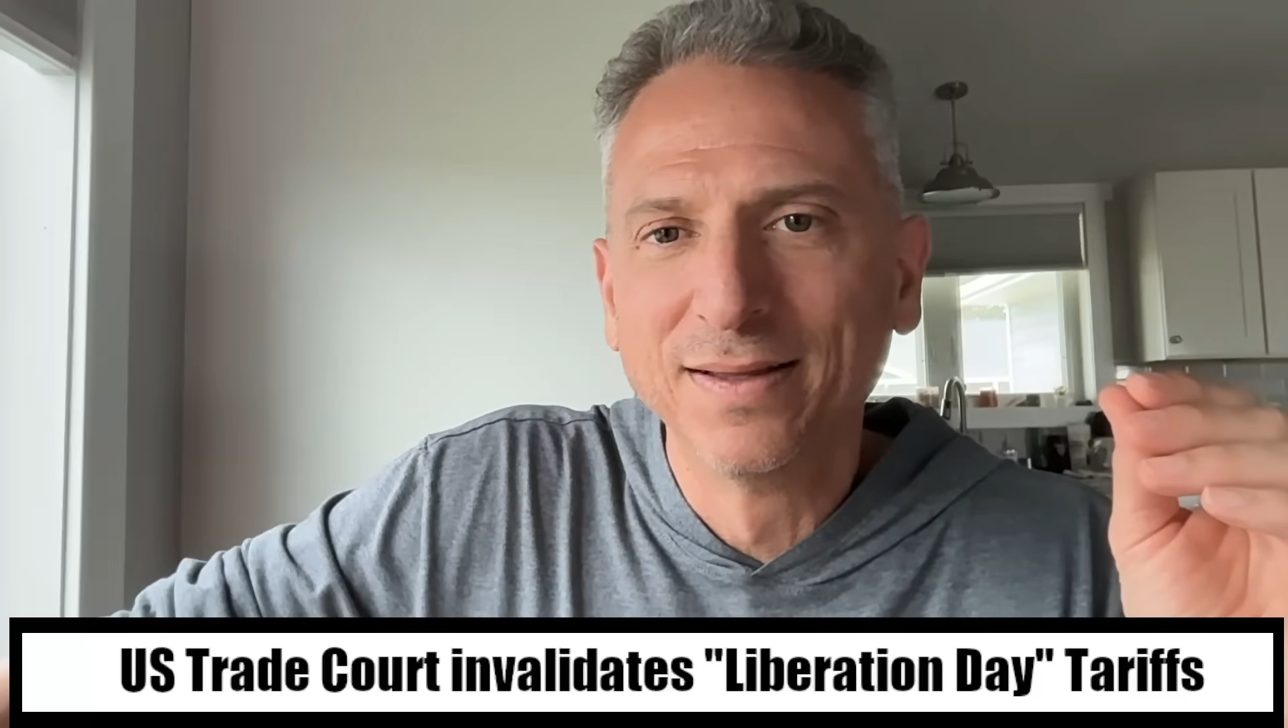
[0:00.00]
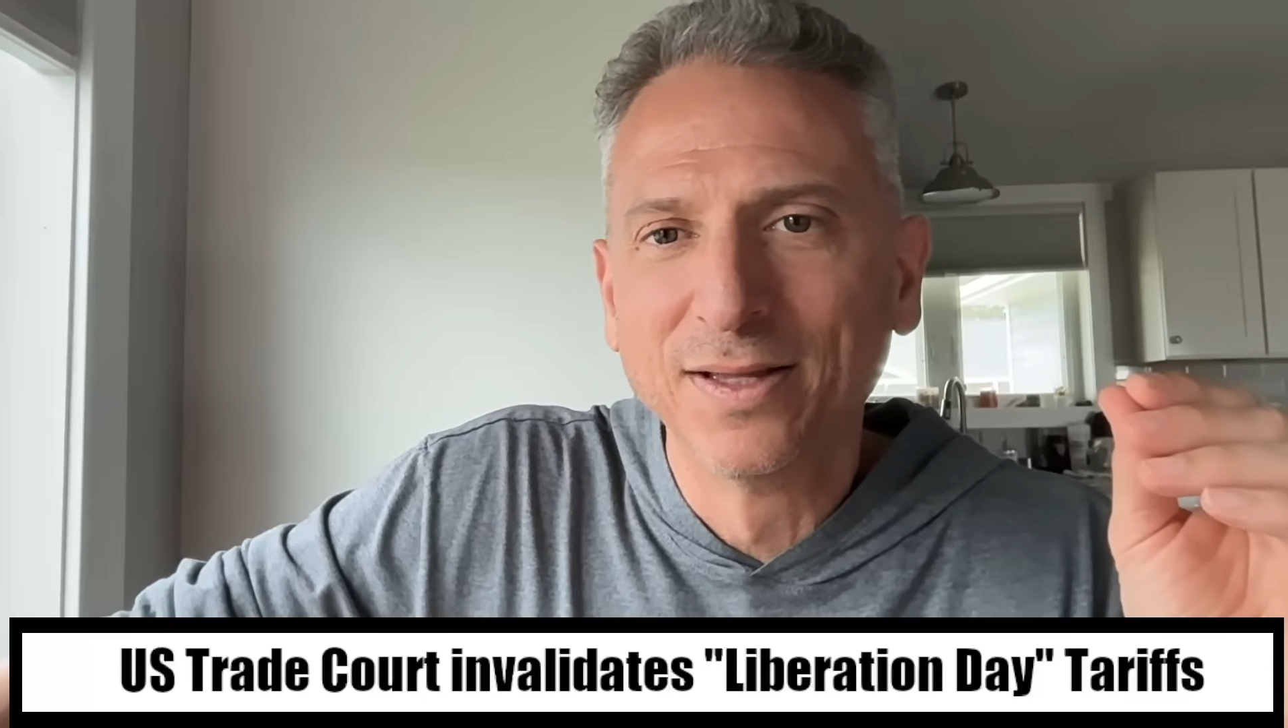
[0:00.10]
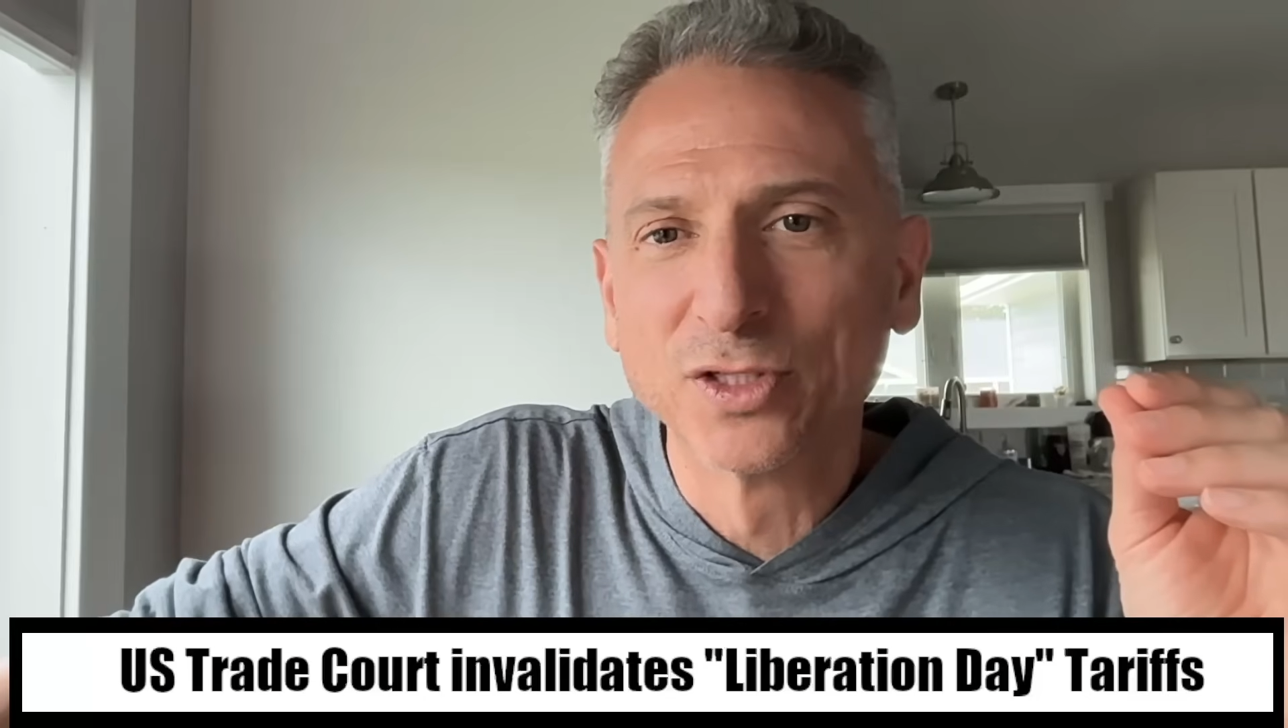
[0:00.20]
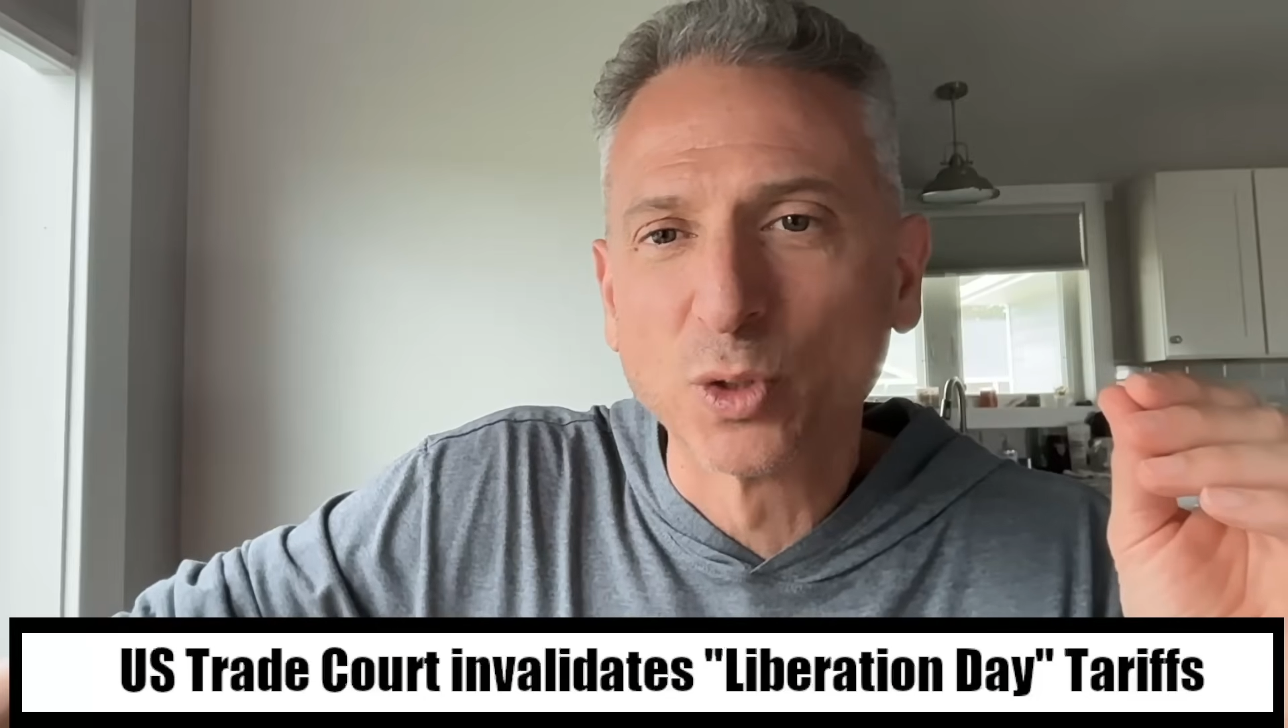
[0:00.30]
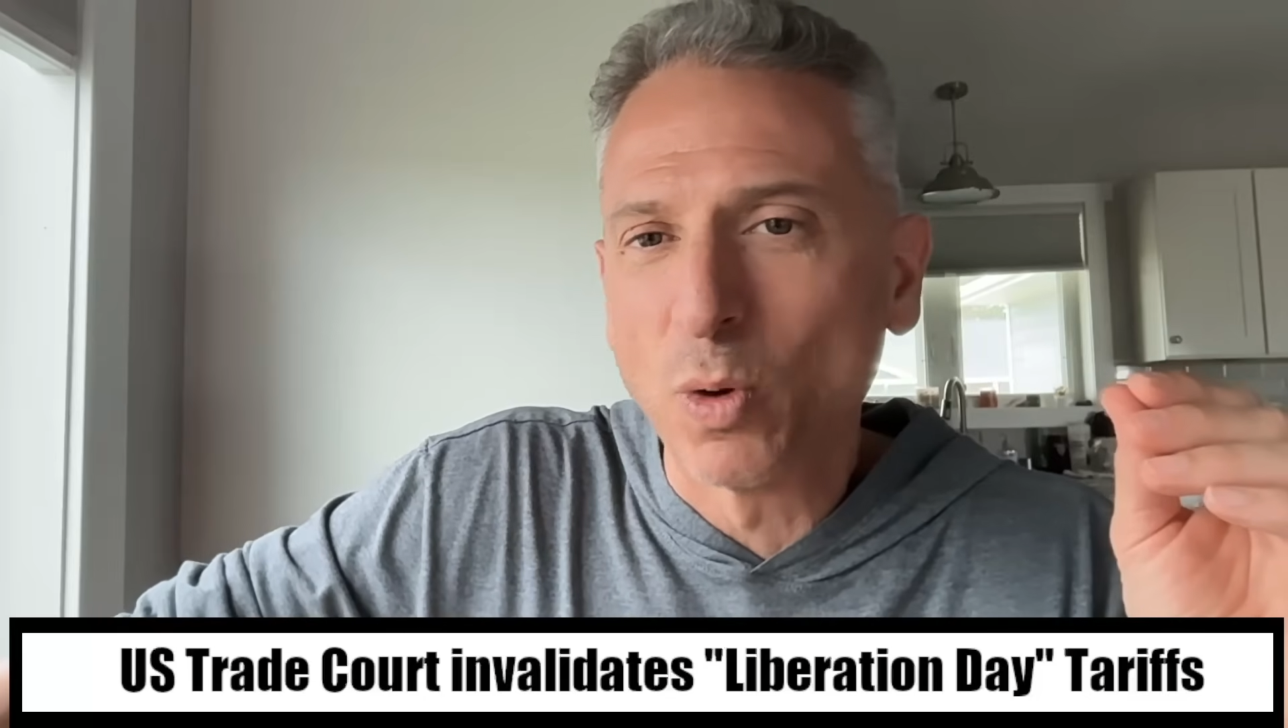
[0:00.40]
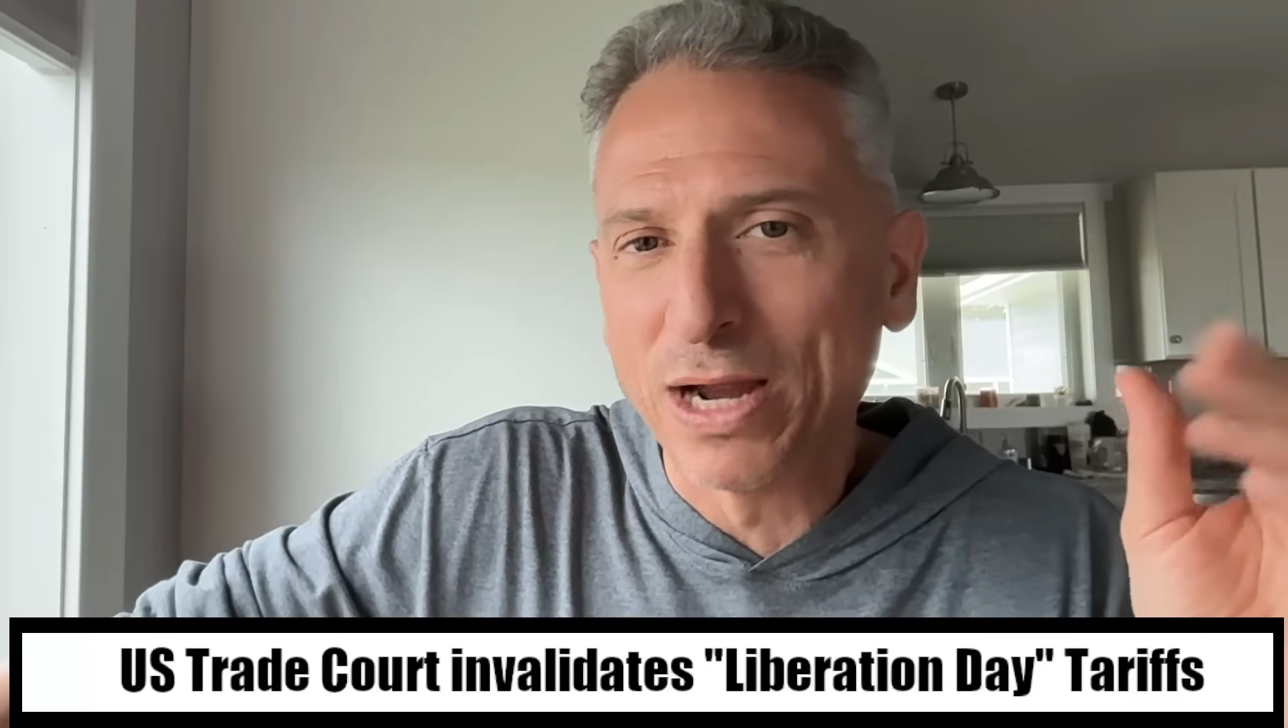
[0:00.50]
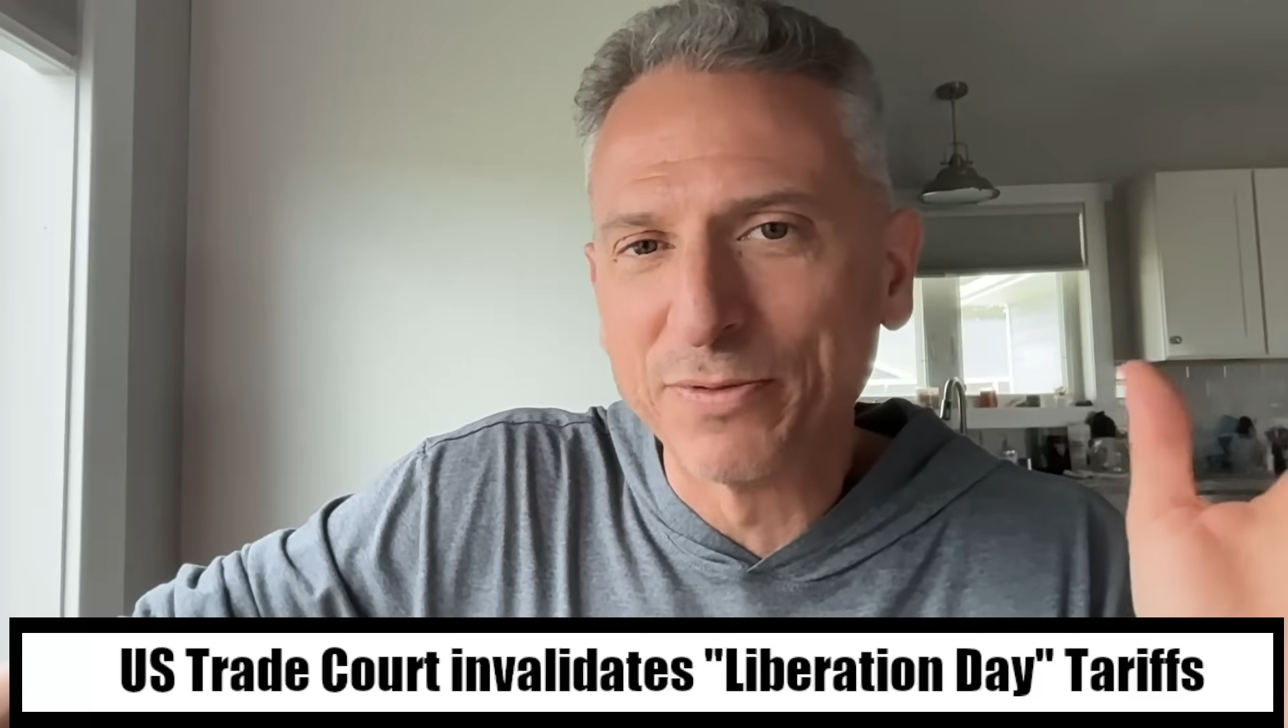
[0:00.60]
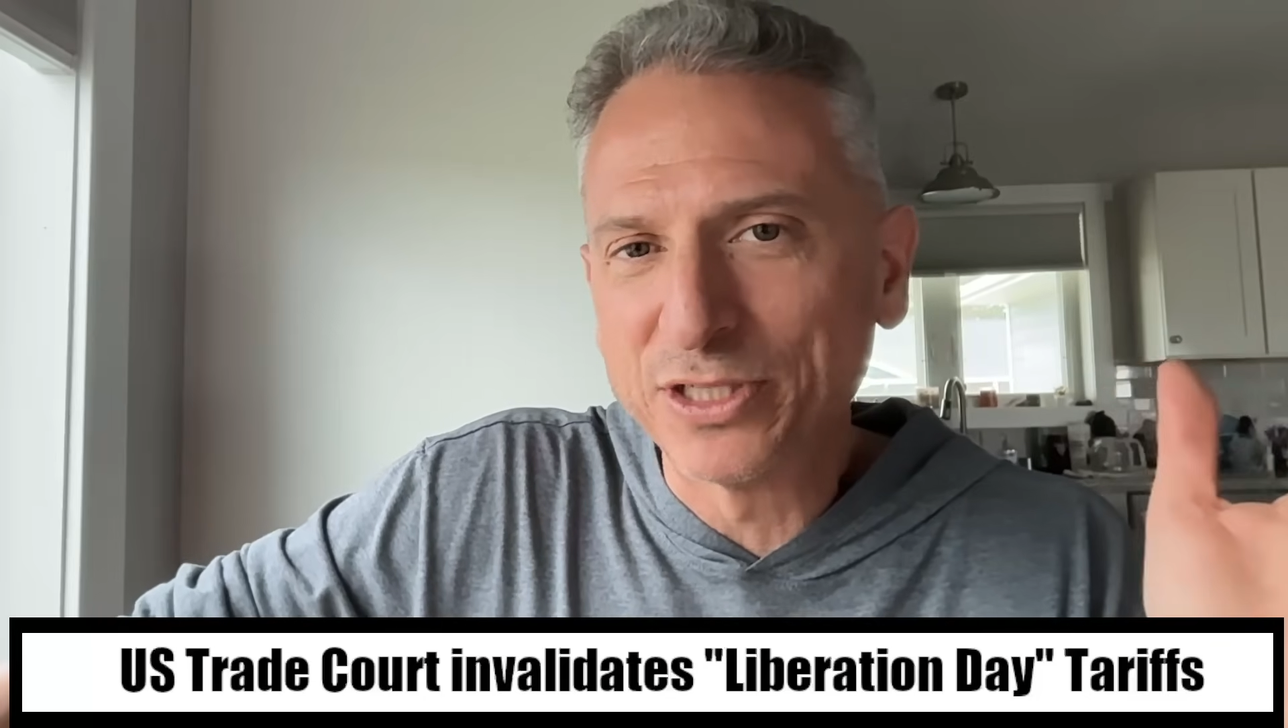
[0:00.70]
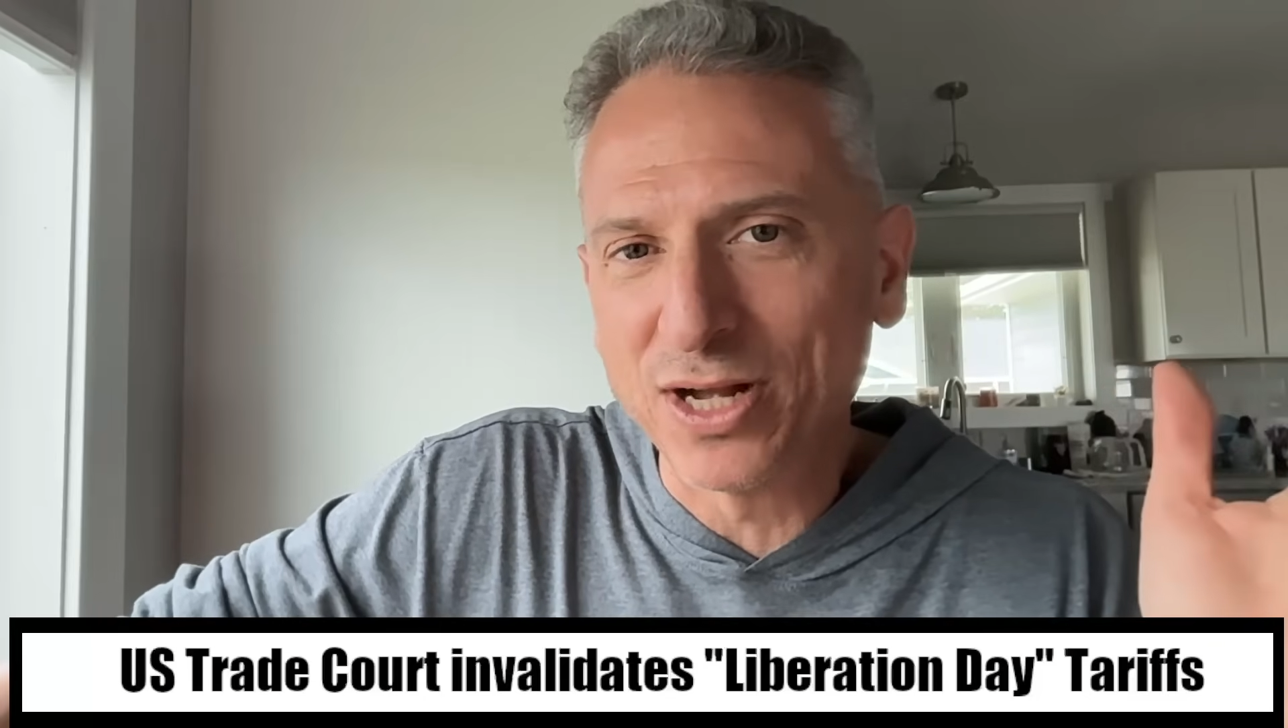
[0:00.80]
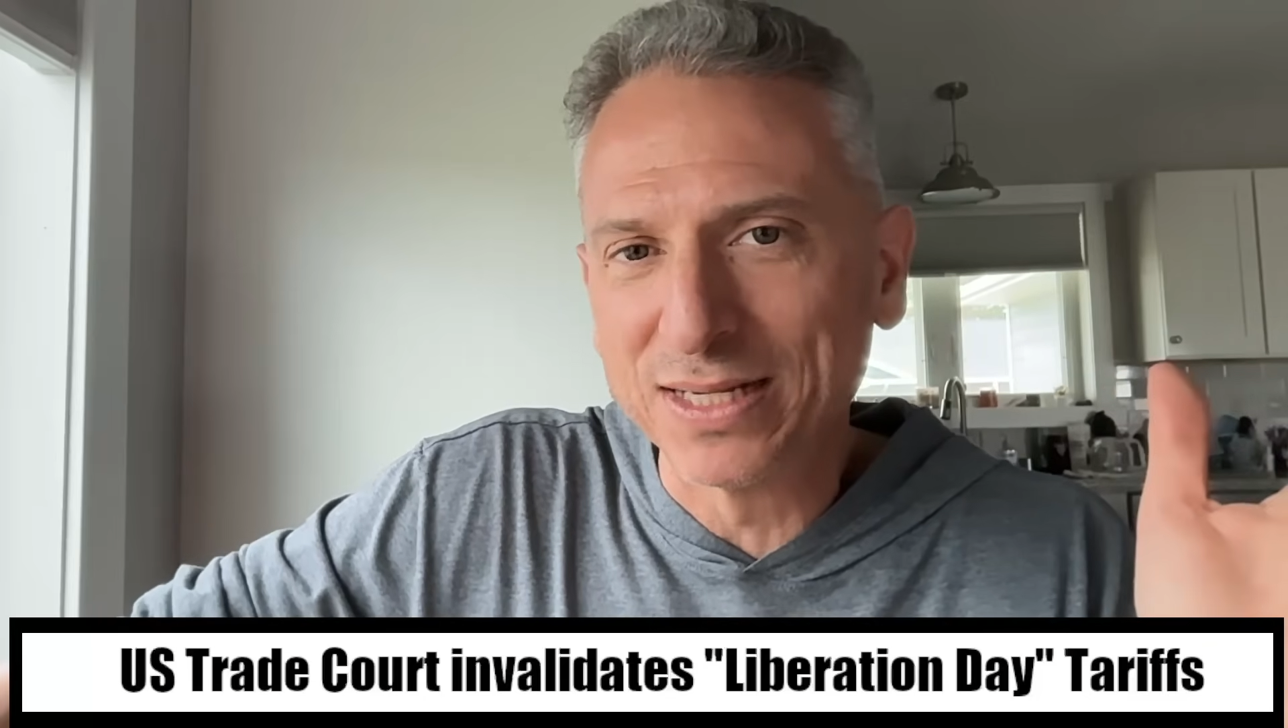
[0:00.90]
So why are
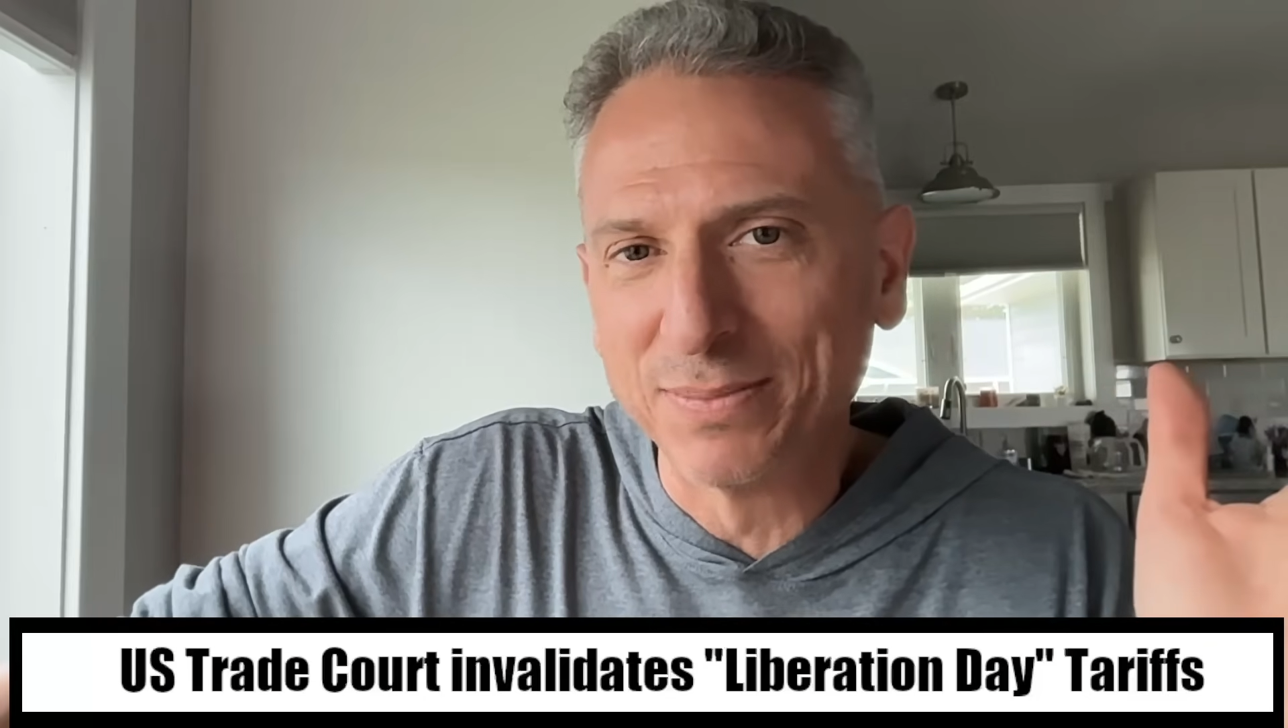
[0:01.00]
we talking